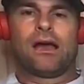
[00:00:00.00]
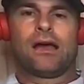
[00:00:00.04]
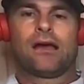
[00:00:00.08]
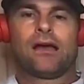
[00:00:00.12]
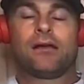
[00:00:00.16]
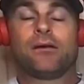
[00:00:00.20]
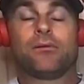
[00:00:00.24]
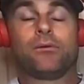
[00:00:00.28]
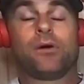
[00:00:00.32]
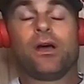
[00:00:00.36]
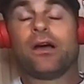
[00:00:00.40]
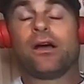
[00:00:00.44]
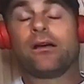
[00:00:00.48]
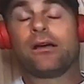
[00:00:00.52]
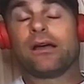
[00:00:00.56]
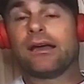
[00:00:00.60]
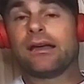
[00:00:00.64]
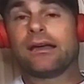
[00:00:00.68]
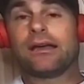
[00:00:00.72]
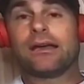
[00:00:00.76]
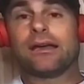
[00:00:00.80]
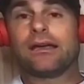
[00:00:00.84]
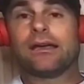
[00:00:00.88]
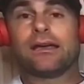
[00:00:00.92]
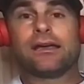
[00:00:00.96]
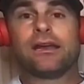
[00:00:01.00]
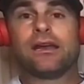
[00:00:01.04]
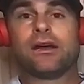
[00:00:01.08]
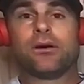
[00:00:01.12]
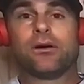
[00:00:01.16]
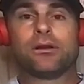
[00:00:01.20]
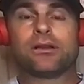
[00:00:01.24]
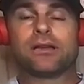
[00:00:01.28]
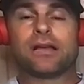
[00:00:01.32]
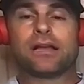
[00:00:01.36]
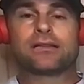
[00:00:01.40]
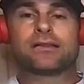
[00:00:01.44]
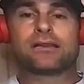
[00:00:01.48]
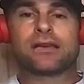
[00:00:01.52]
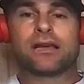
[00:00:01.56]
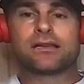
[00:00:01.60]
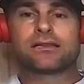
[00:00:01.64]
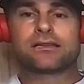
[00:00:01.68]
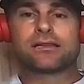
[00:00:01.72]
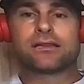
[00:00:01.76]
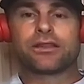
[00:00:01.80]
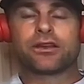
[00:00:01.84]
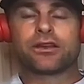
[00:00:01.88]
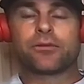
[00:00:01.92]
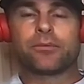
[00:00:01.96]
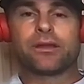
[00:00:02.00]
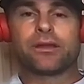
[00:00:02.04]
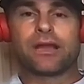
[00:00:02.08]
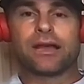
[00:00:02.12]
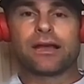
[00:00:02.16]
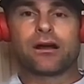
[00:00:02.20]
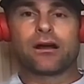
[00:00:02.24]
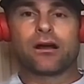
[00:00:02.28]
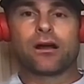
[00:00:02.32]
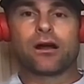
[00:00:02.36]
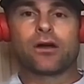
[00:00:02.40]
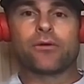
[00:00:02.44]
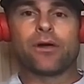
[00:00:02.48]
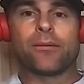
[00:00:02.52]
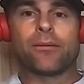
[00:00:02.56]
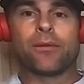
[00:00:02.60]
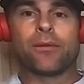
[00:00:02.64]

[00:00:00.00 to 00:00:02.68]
Uh, well, eh, eh, you know, it's it's a little bit like a